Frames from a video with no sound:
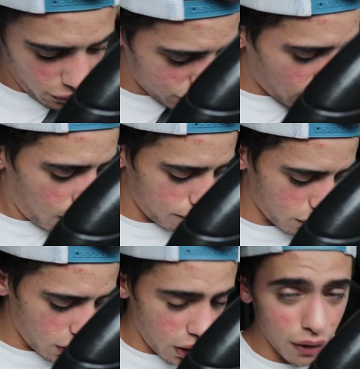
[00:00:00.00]
offer
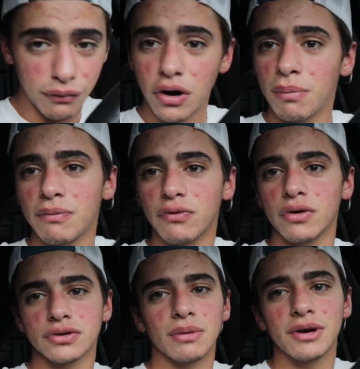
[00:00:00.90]
on OfferUp for
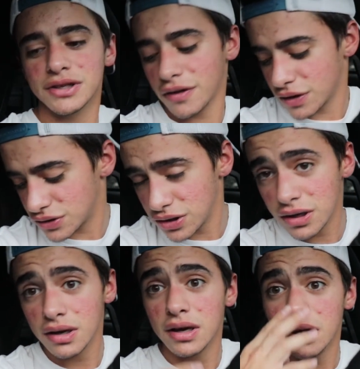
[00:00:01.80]
somebody selling a
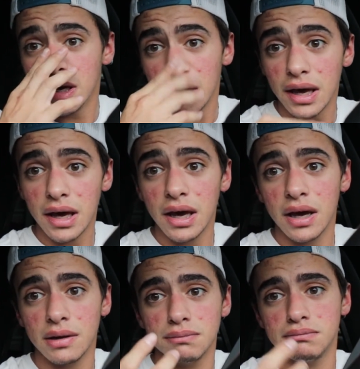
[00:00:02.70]
seat,
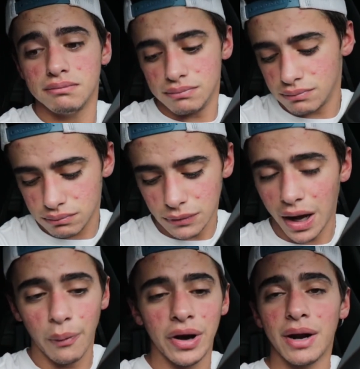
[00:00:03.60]
and I
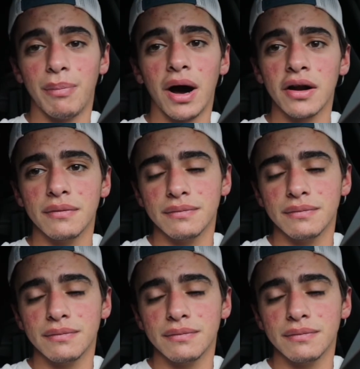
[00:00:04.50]
went and bought it.